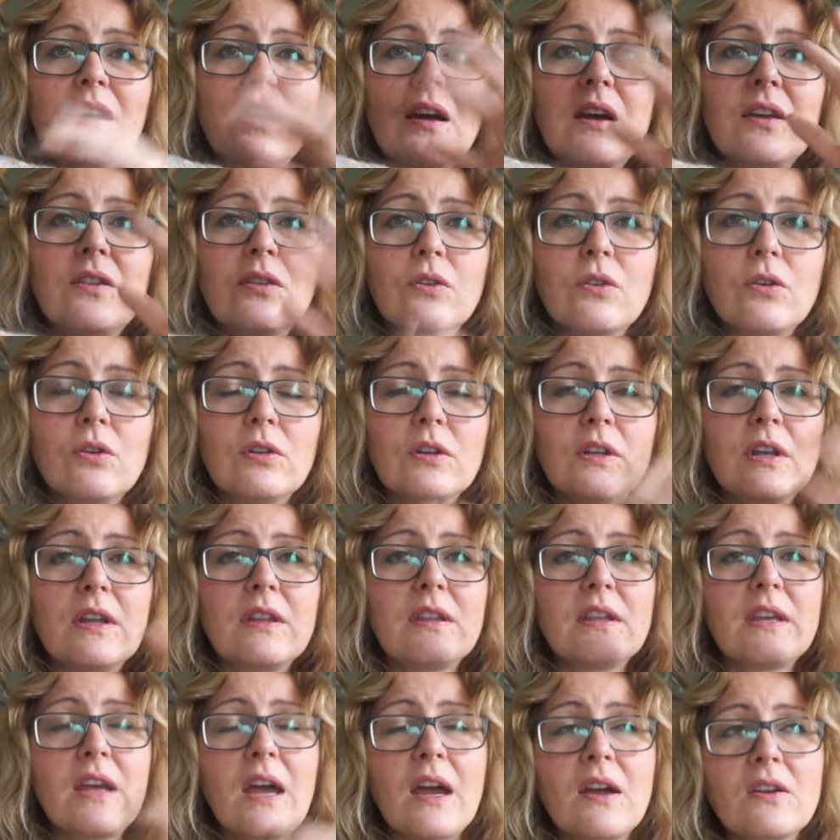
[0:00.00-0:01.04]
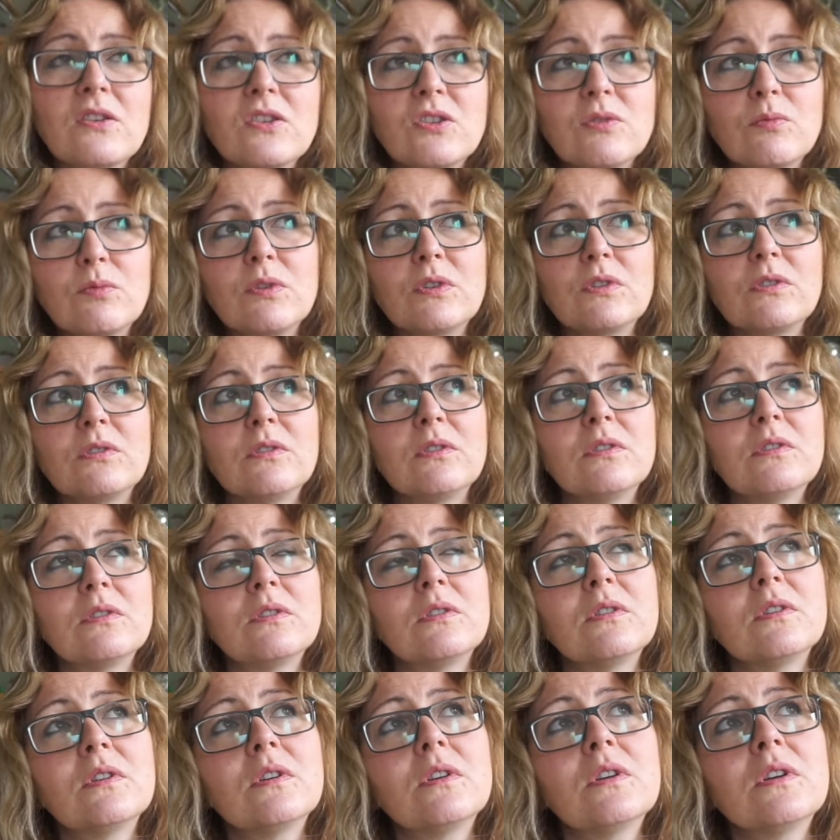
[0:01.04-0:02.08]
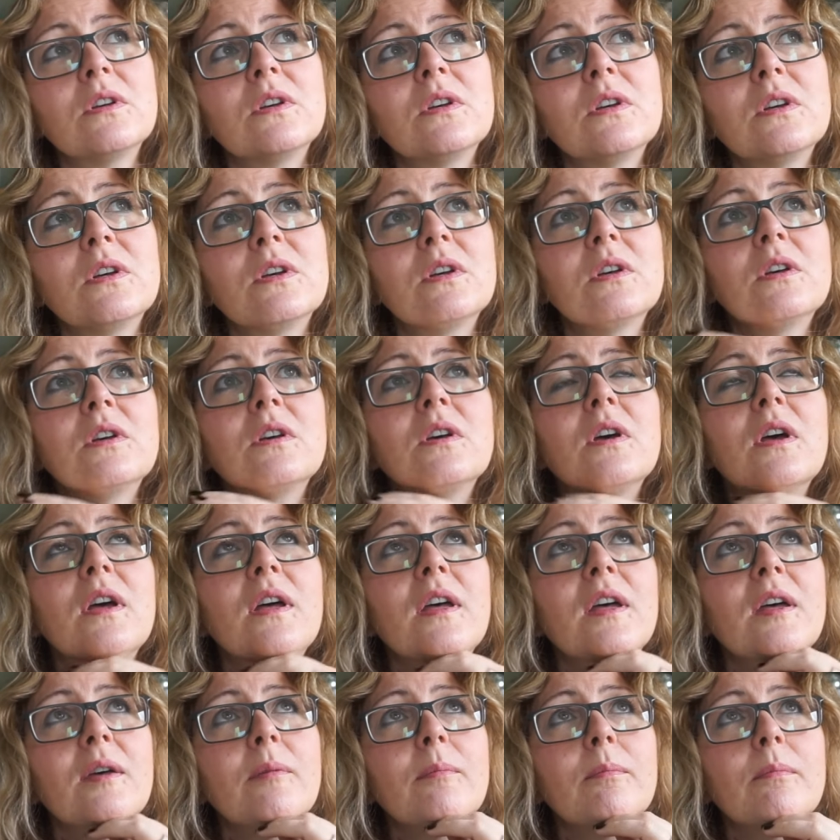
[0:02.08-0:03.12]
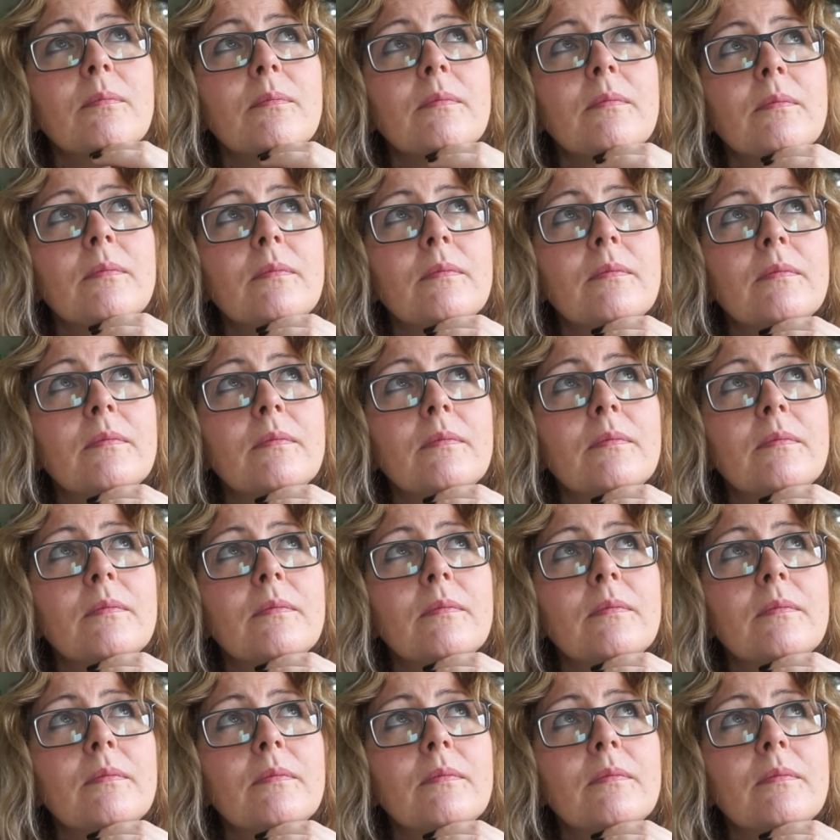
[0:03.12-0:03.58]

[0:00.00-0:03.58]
and the colour, the actual um